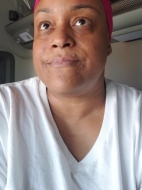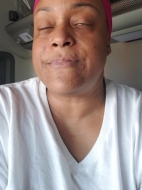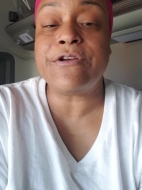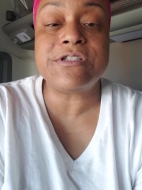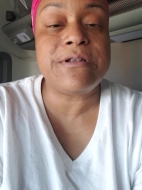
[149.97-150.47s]

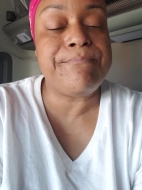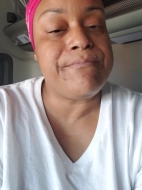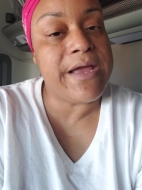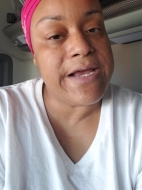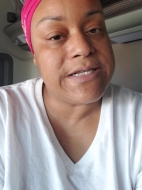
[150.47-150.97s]
there's an
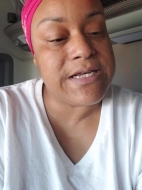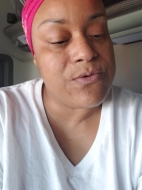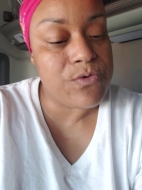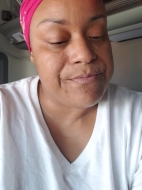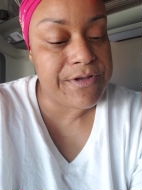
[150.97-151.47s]

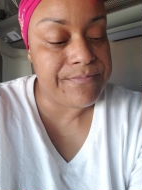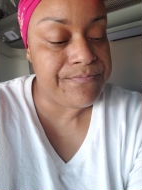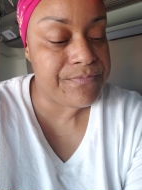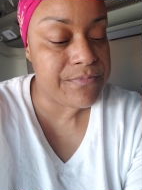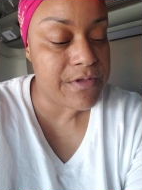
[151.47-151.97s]
amazing woman.
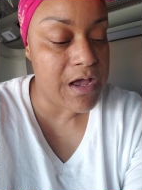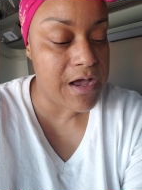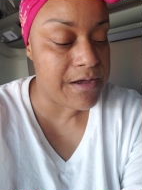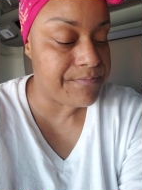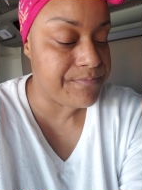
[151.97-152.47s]

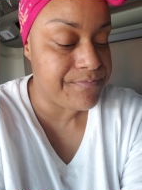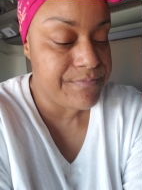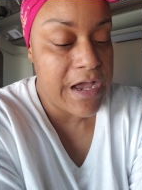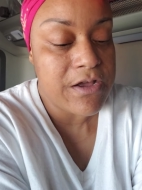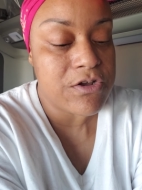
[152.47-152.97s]
Um,
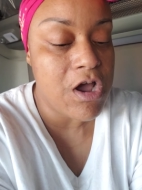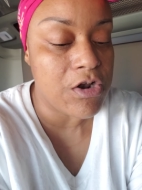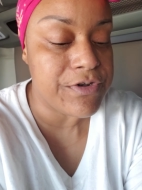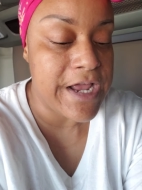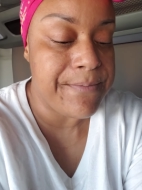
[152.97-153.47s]
not going to call
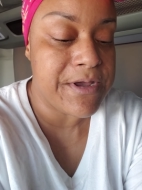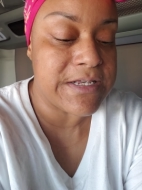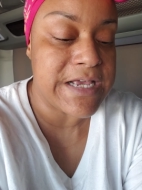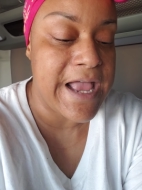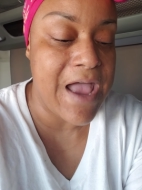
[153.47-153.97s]
her name
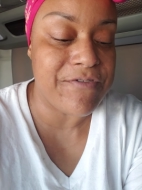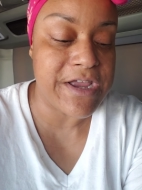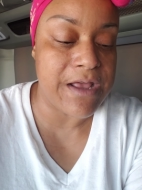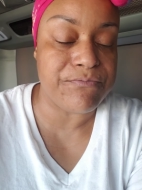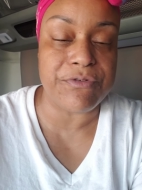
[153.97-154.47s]
because I haven't
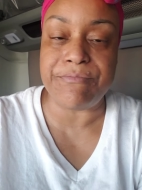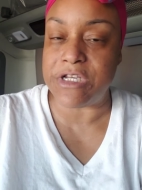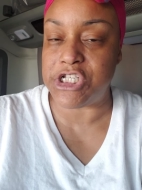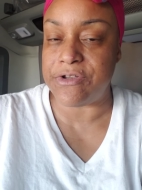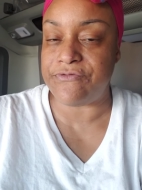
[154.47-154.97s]
gotten
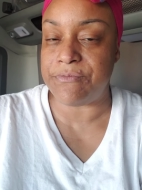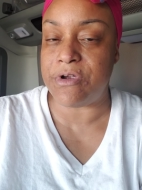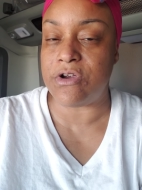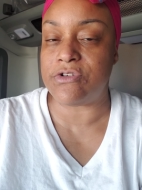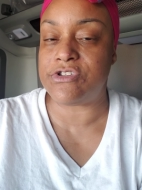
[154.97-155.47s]
permission from
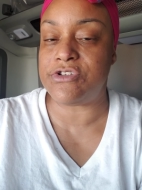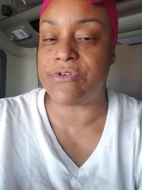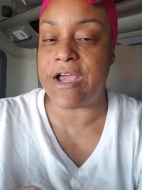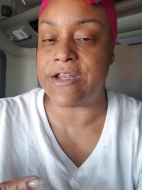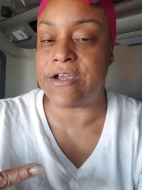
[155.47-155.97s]
her to
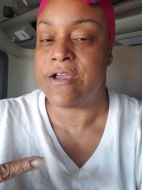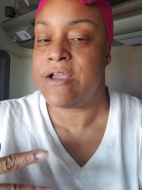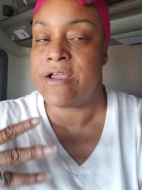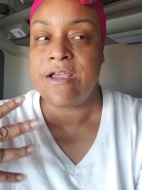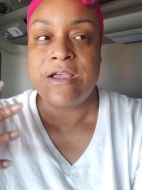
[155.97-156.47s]
kind of
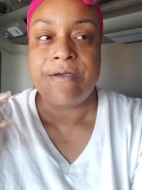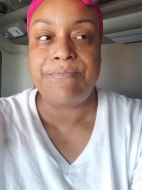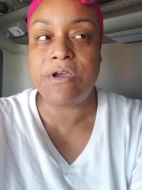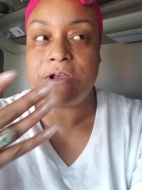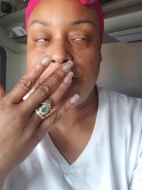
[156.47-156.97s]

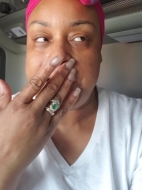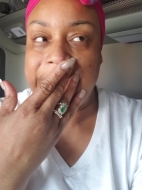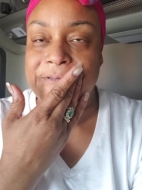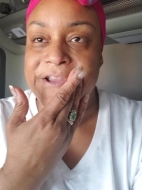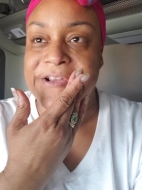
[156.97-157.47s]
put her
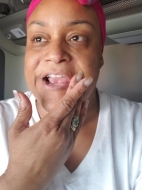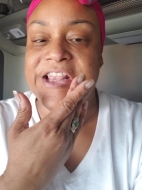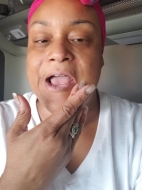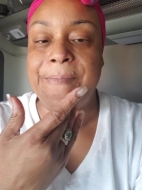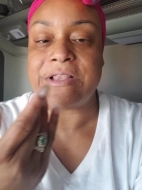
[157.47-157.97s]
out there
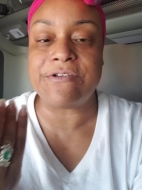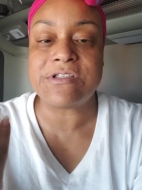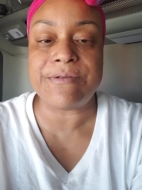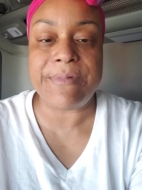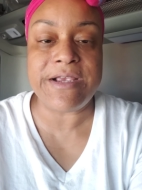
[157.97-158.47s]
like that. But
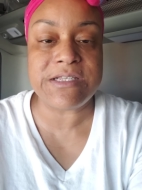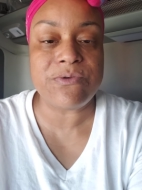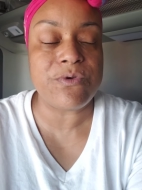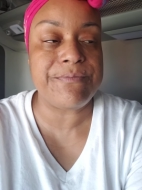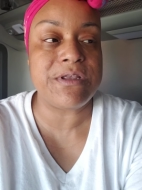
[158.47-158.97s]
there's an
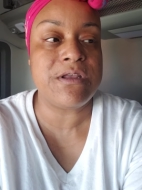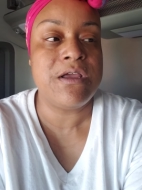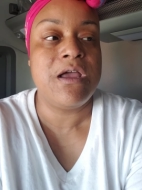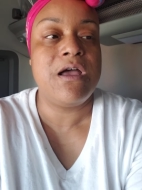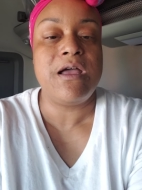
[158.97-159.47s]
amazing woman.
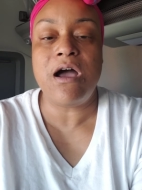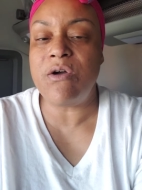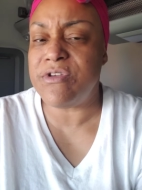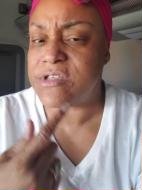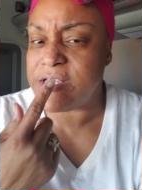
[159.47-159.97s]

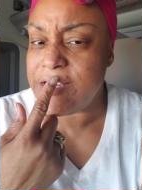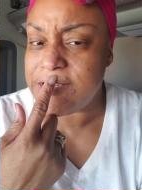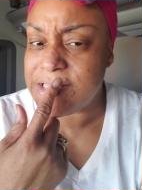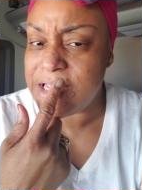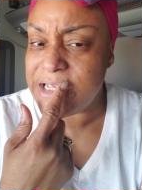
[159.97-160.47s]
Oh, you see
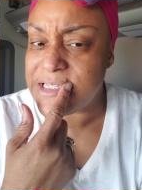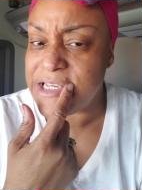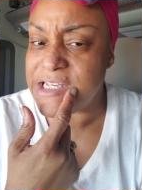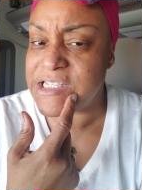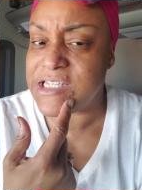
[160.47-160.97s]
these zits?
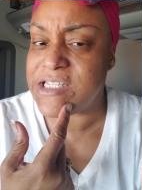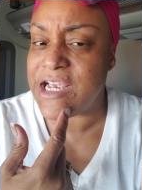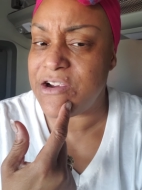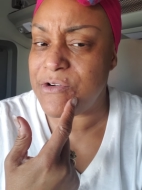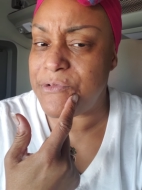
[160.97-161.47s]
It's just
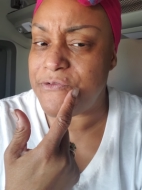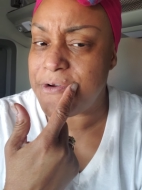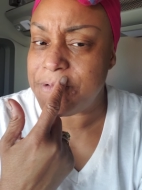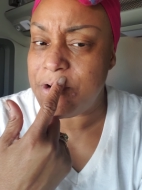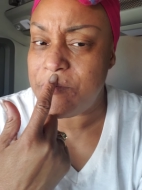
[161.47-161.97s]
terrible
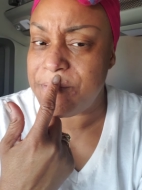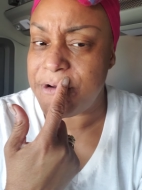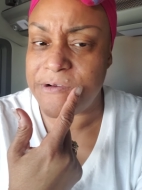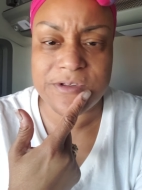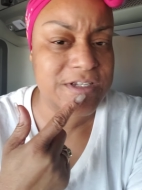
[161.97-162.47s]
from the
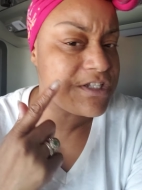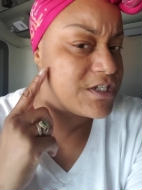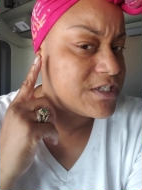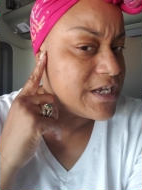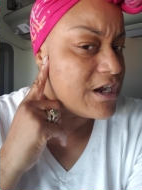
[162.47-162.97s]
hormones. It's
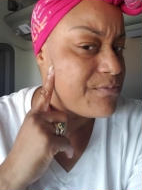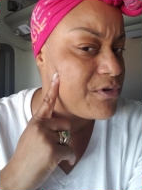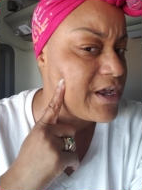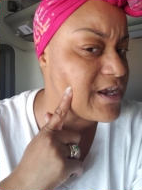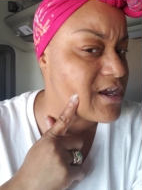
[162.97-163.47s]
just terrible.
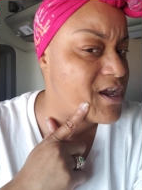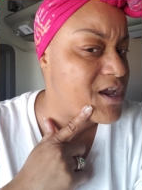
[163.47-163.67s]
Like,